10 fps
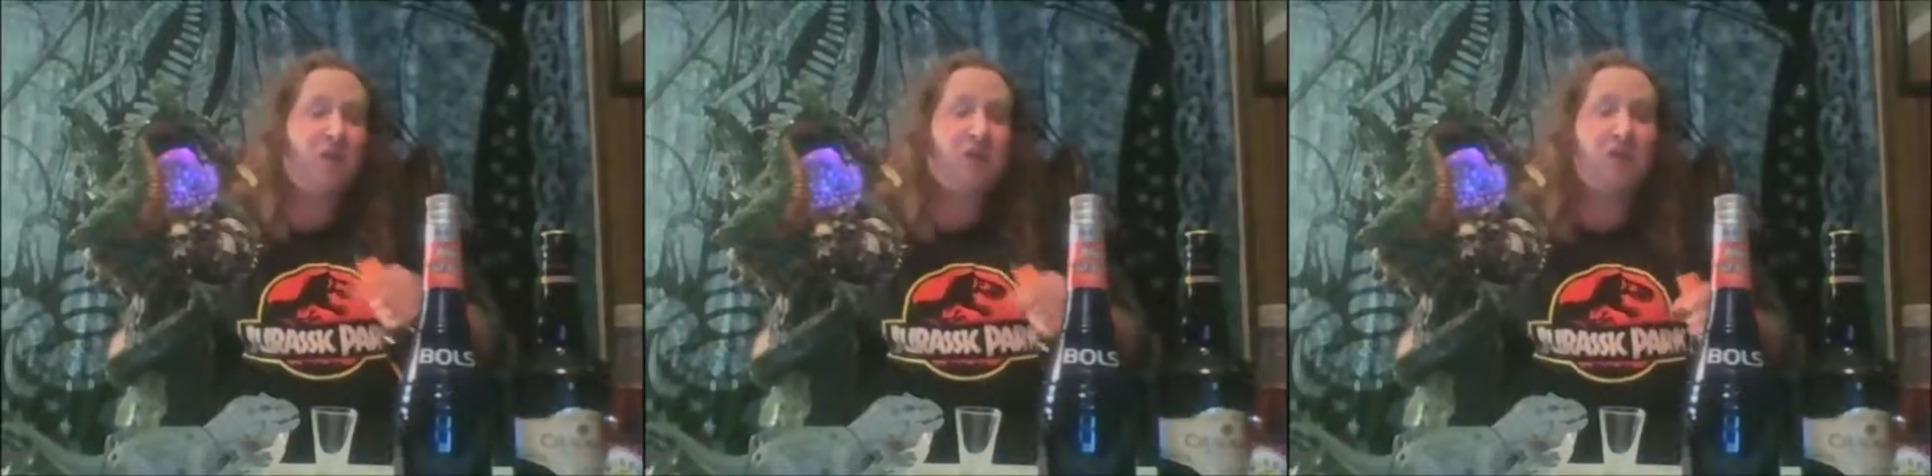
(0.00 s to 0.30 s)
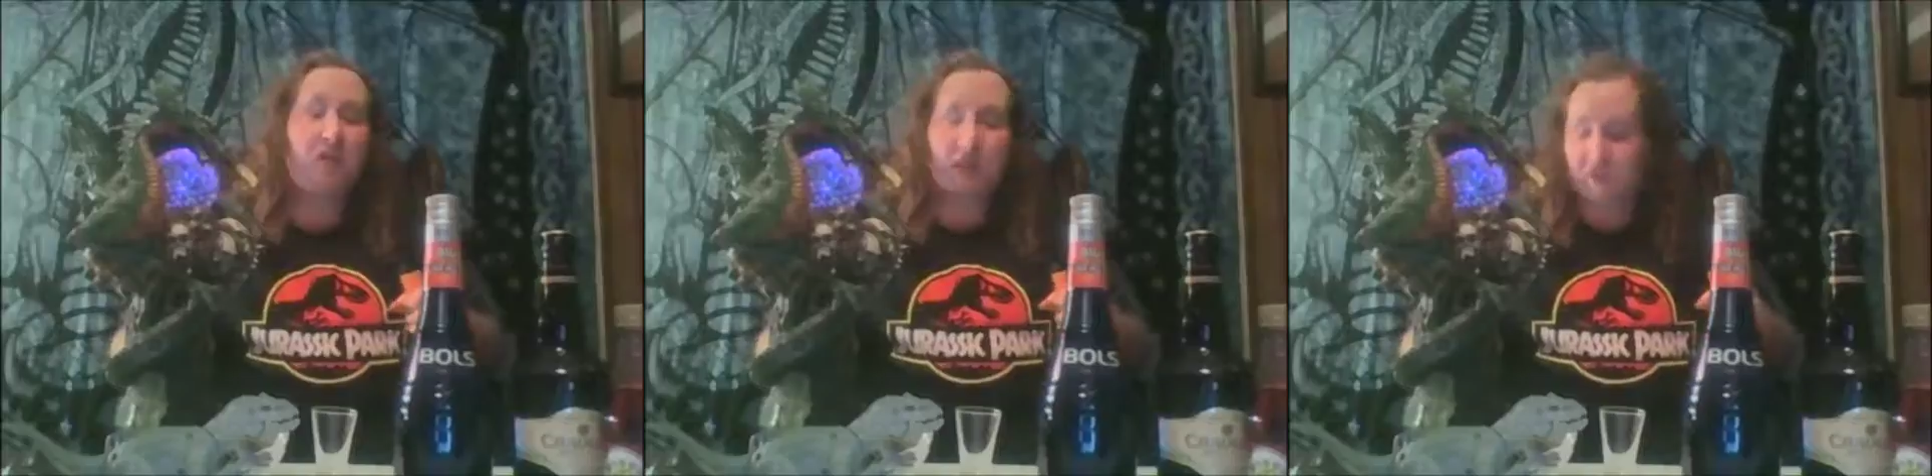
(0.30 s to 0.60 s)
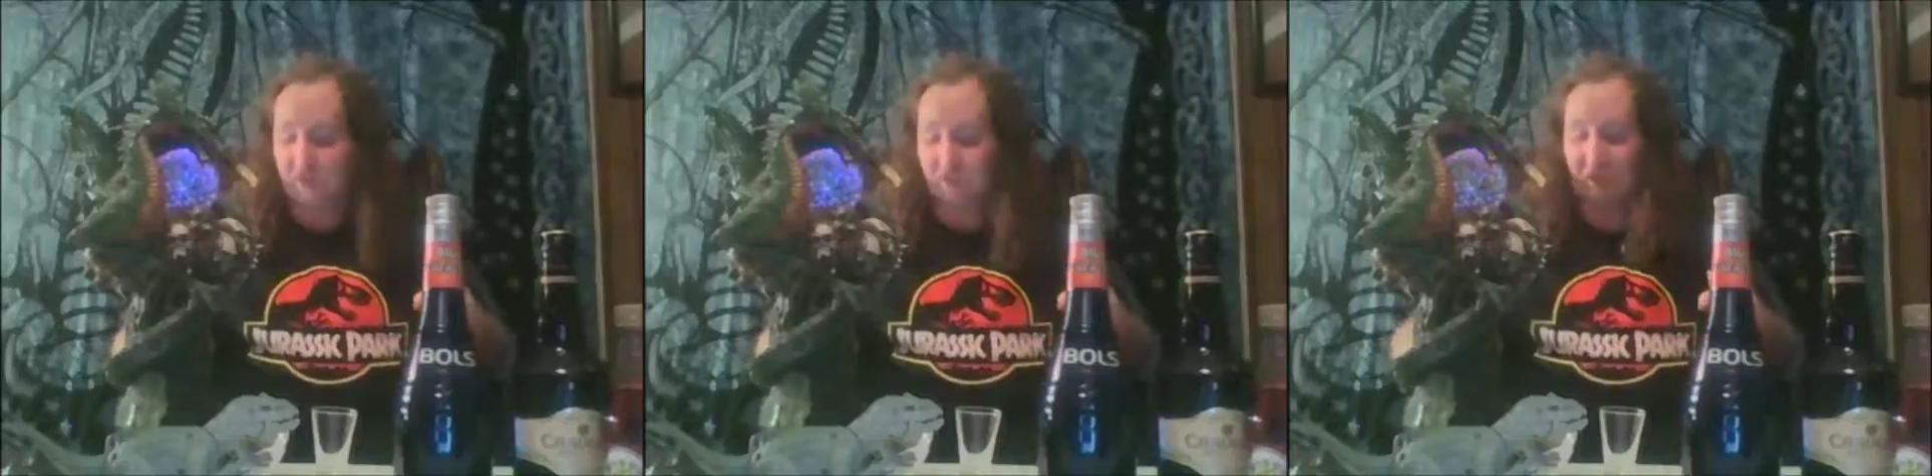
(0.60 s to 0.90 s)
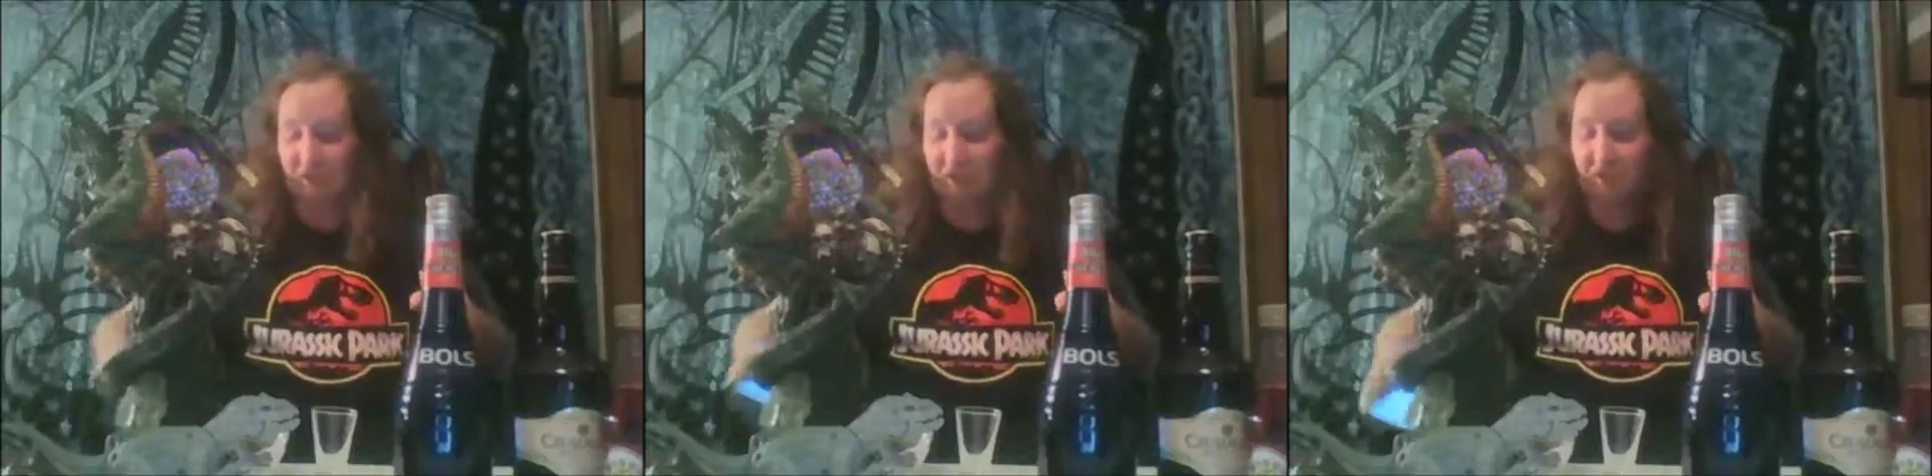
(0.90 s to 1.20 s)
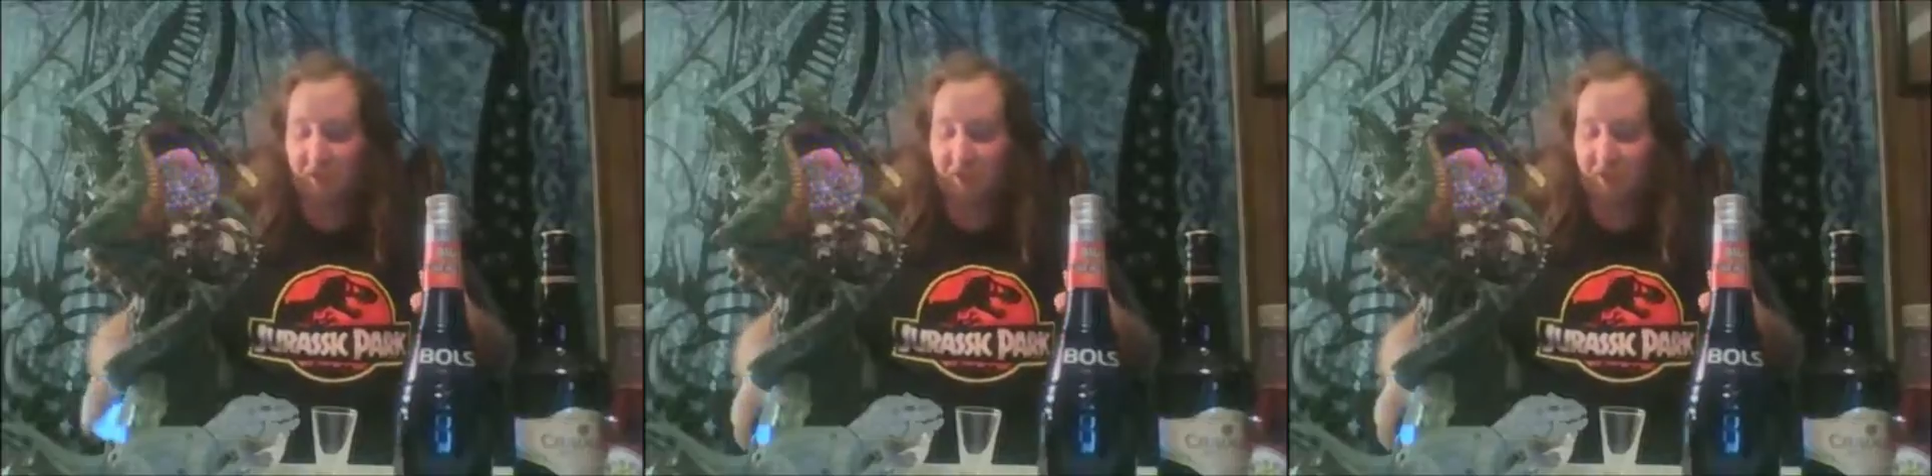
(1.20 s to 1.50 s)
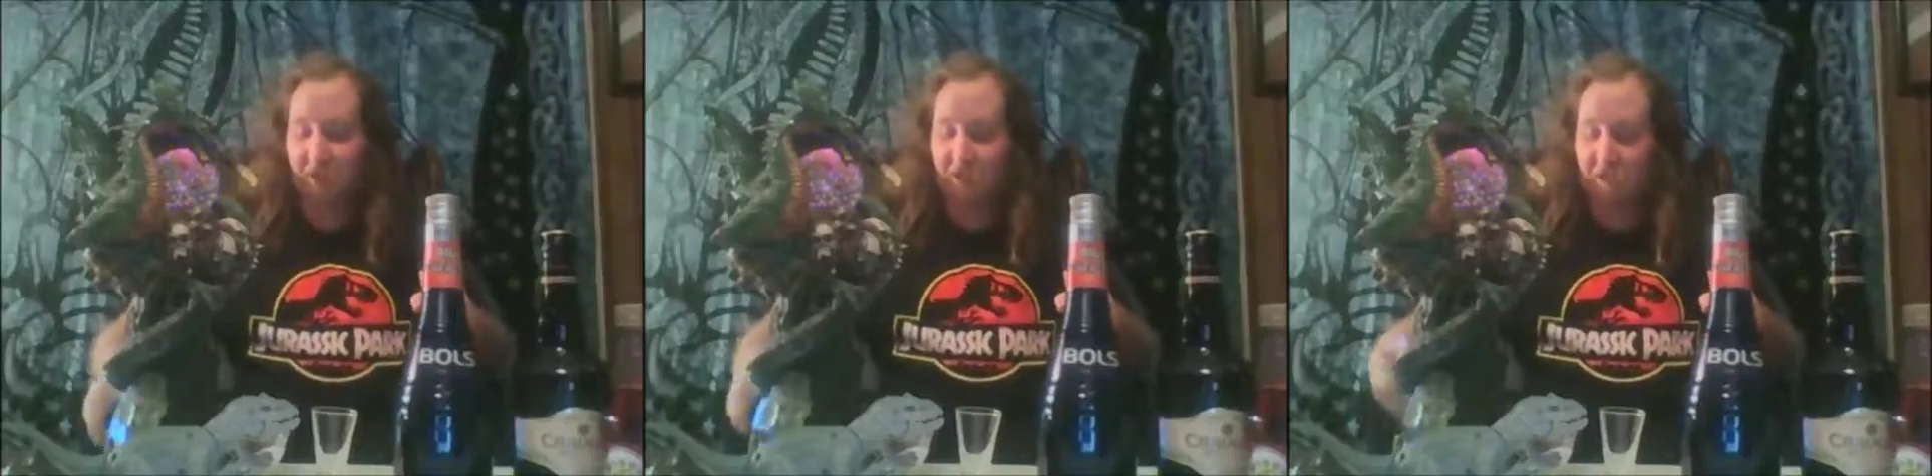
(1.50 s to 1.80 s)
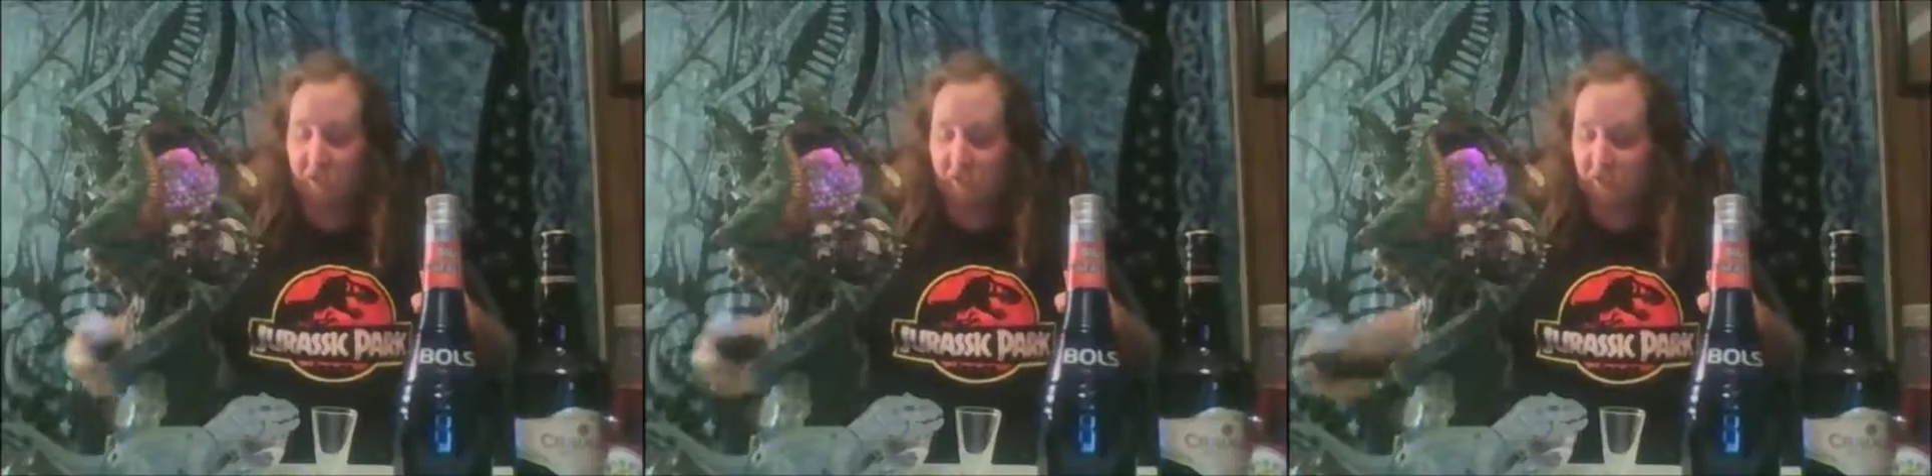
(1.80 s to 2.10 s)
So yeah, if you ever have any
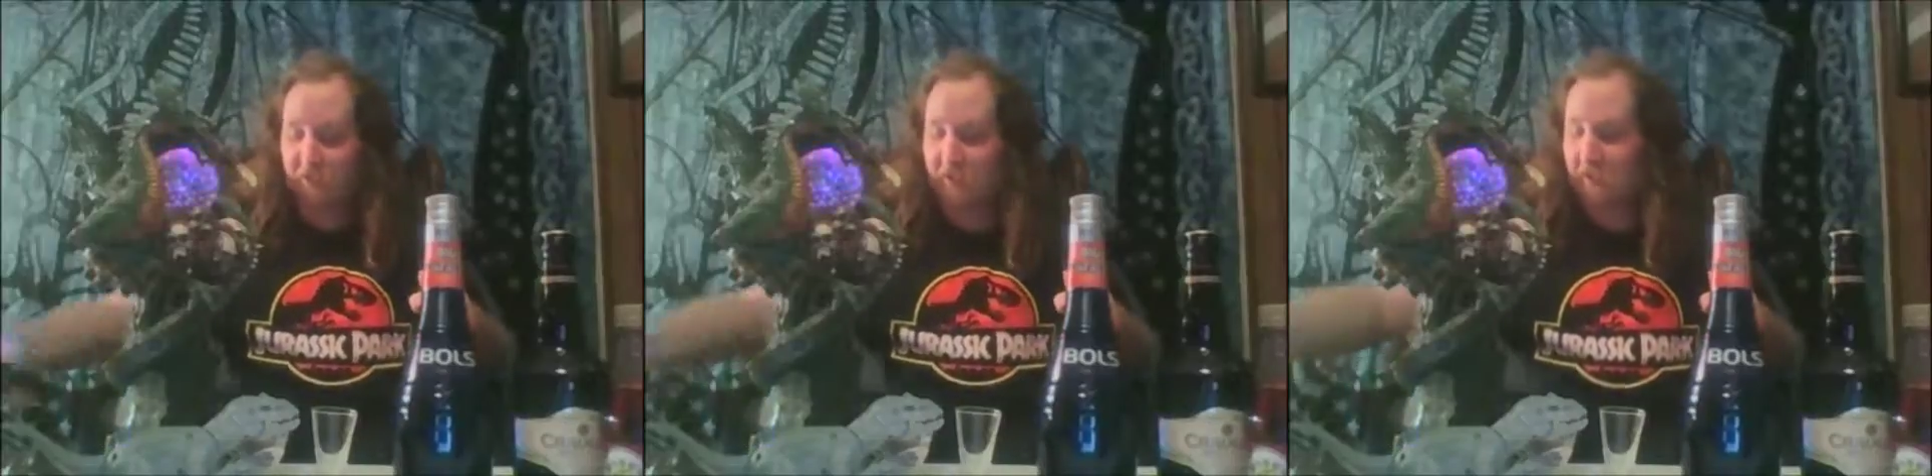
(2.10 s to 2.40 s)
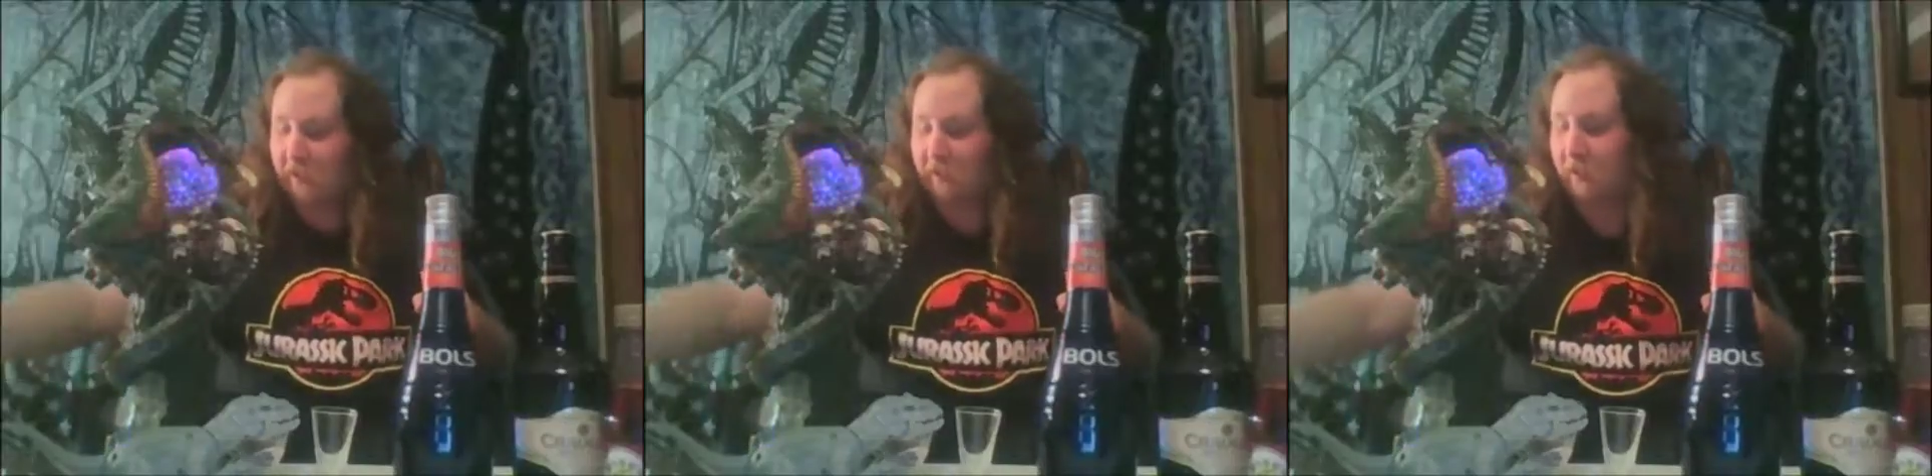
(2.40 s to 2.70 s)
drink ideas